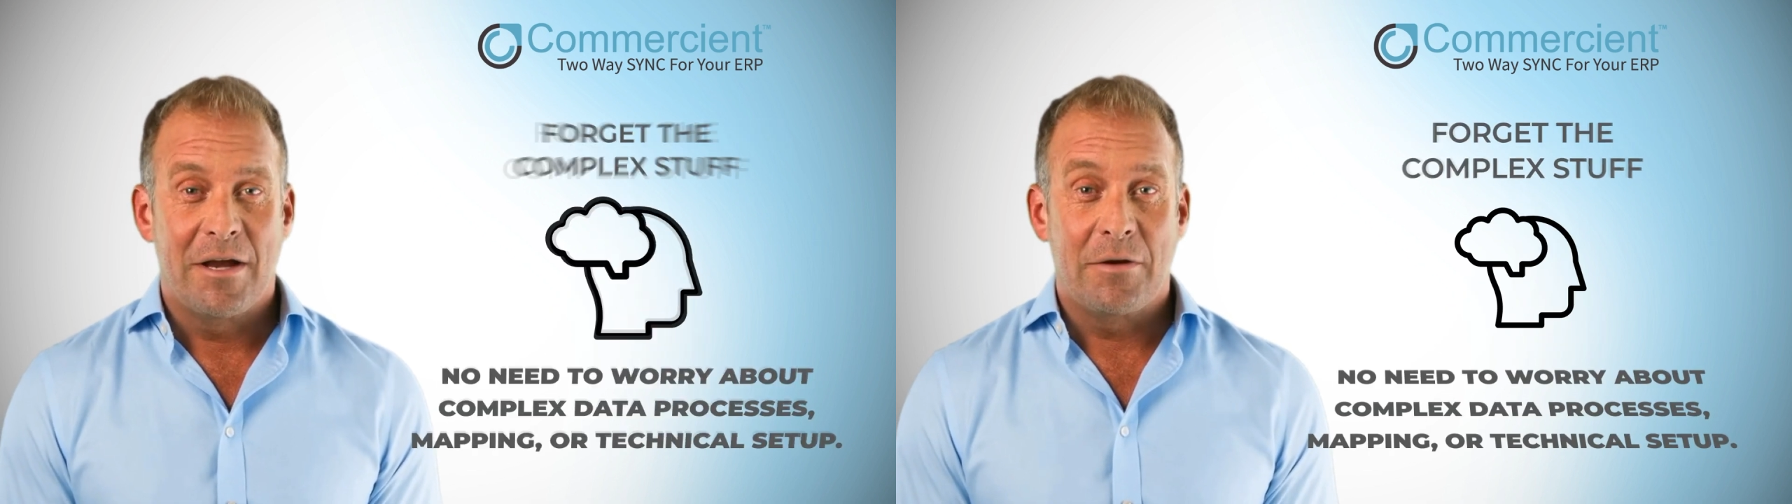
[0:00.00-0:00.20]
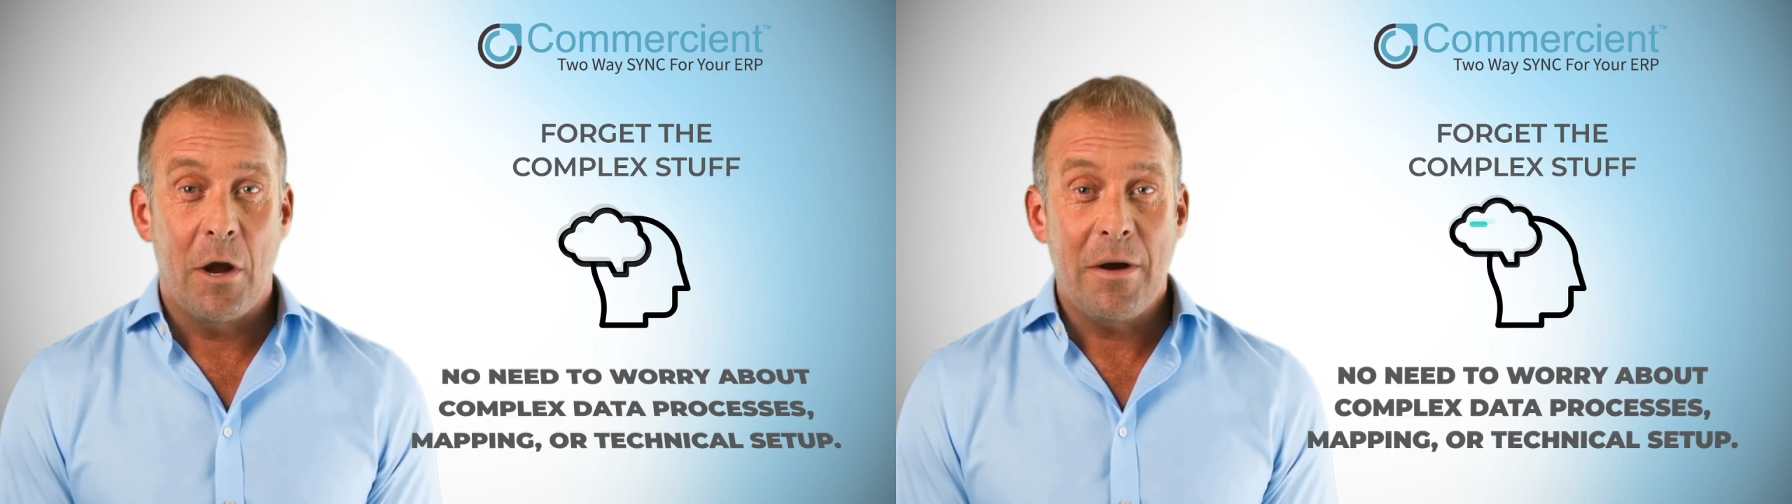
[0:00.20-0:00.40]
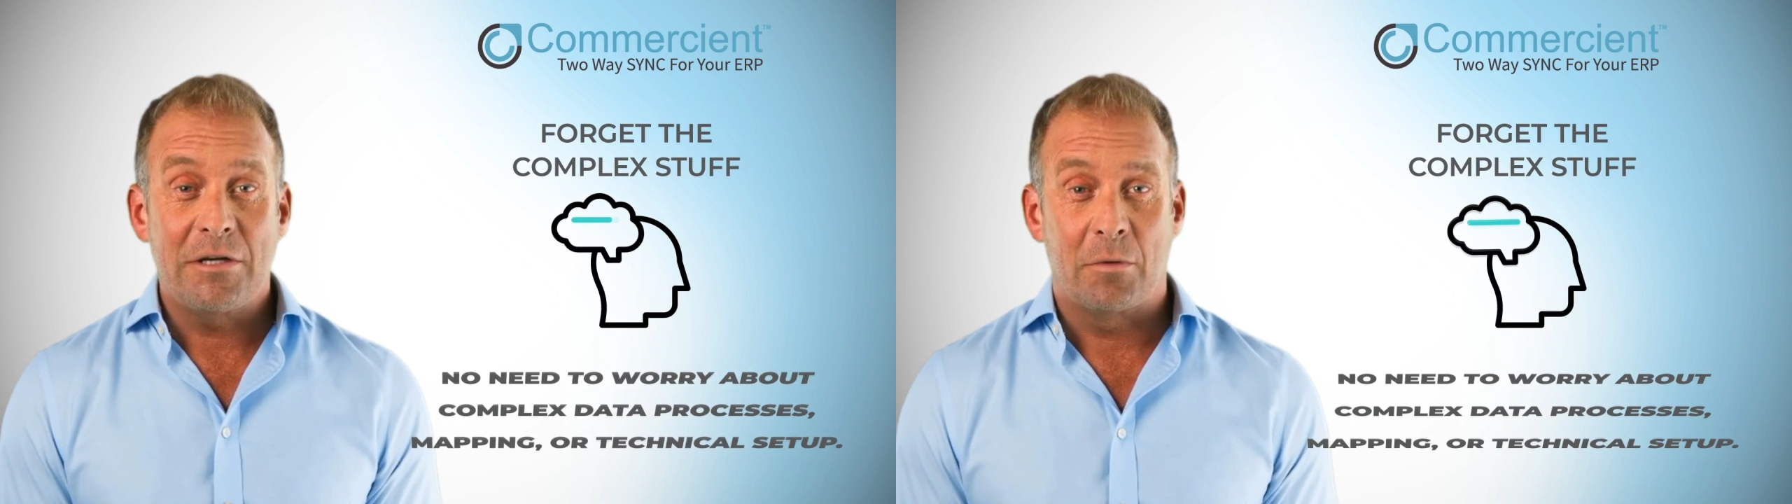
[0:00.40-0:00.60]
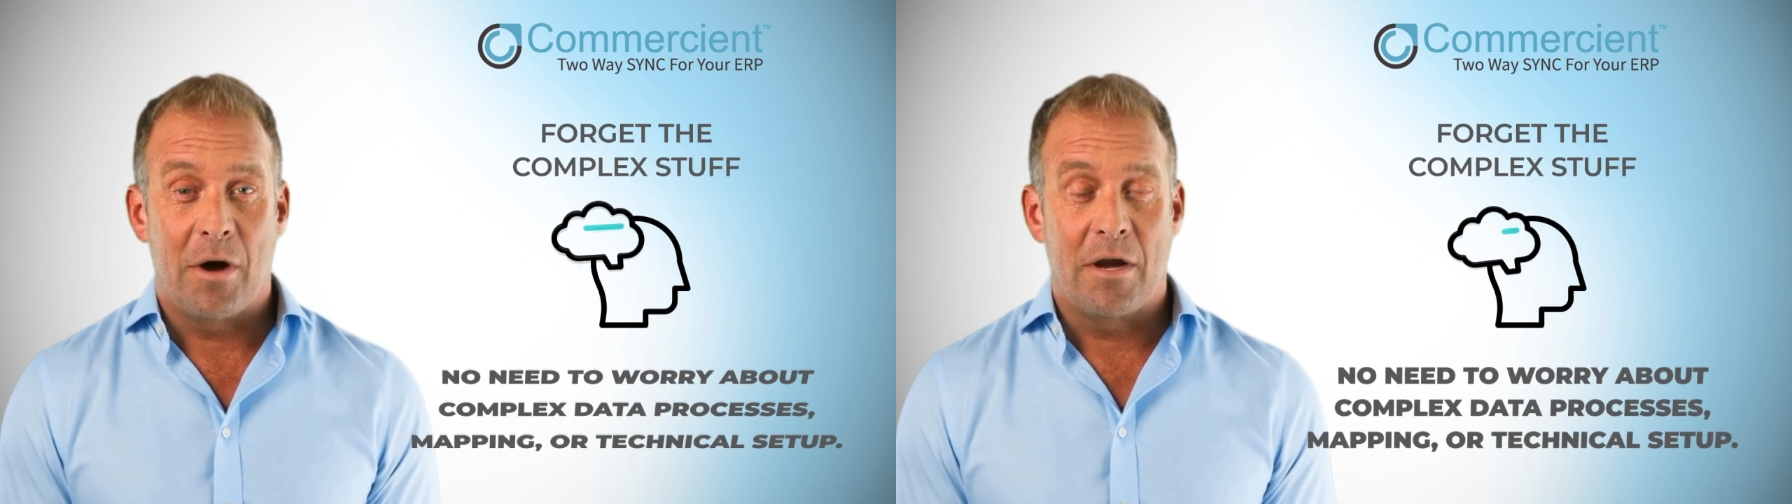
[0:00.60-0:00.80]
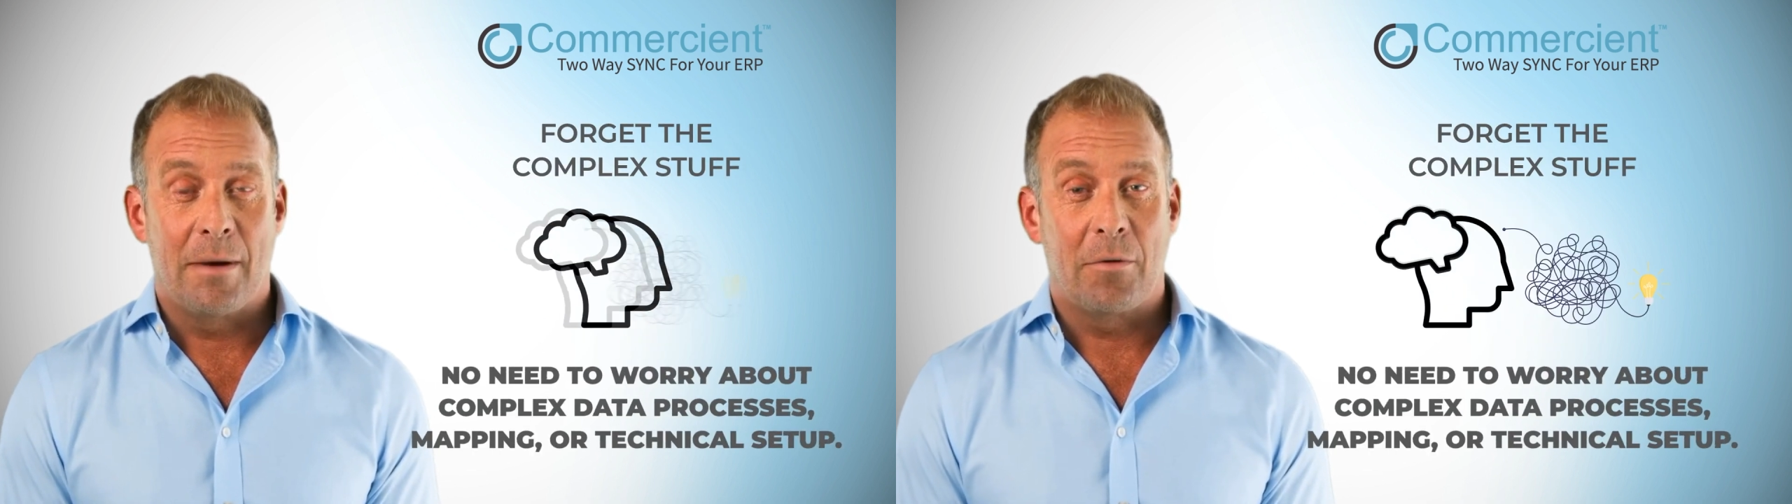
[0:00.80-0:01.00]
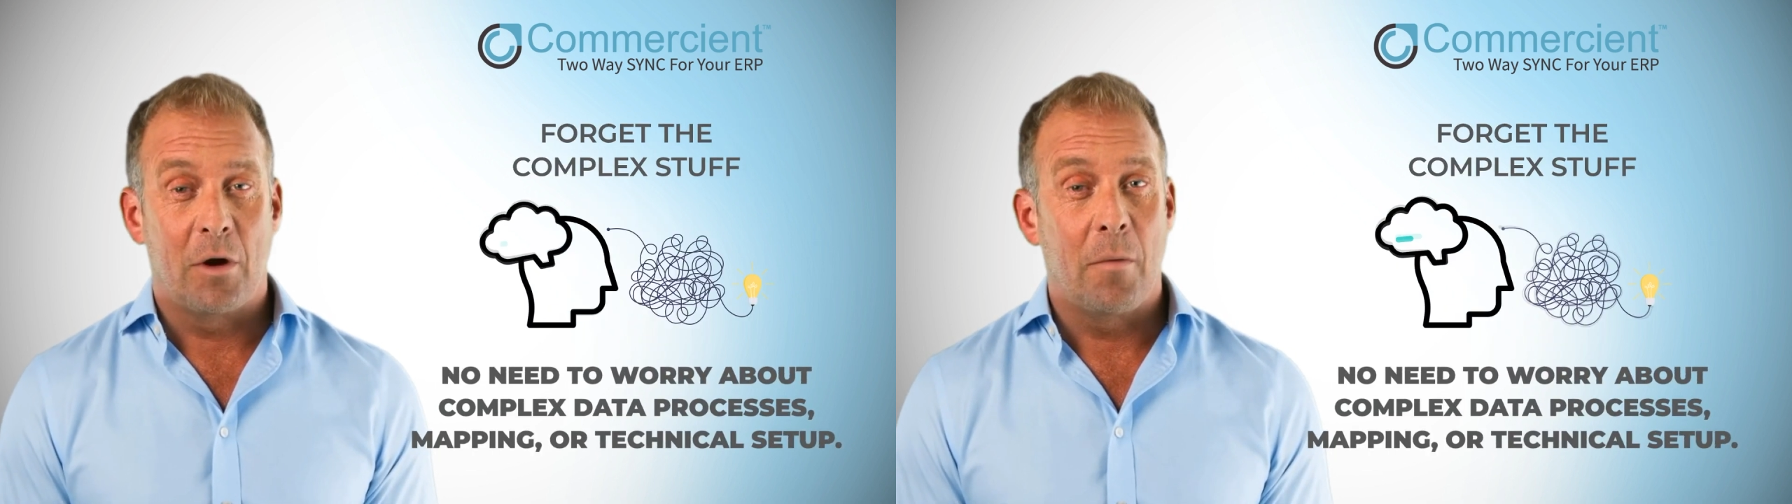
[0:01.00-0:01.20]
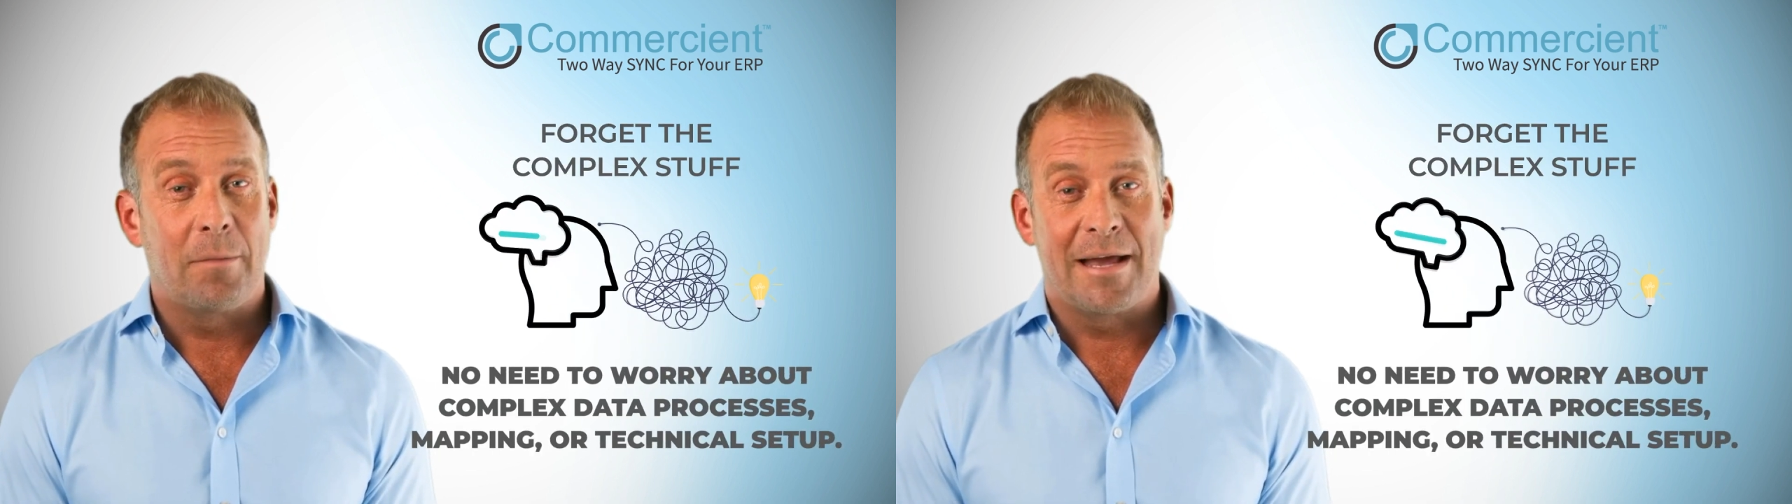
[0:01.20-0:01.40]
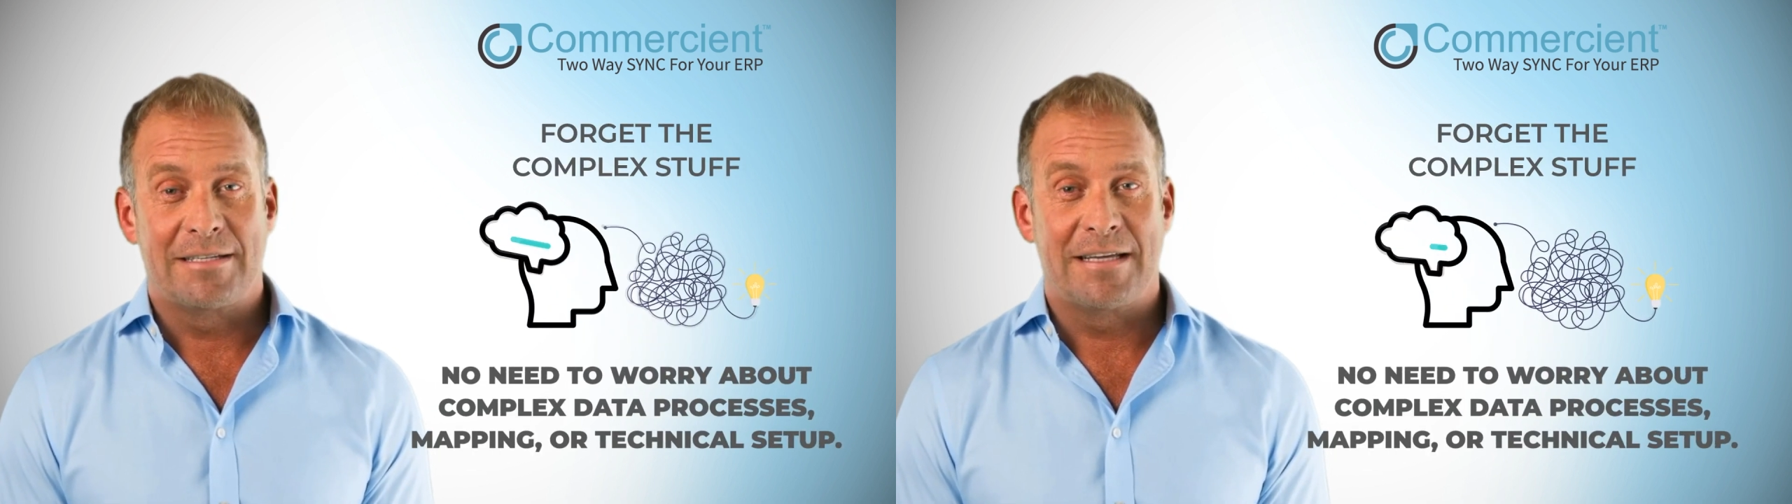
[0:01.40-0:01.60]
No need to worry about complex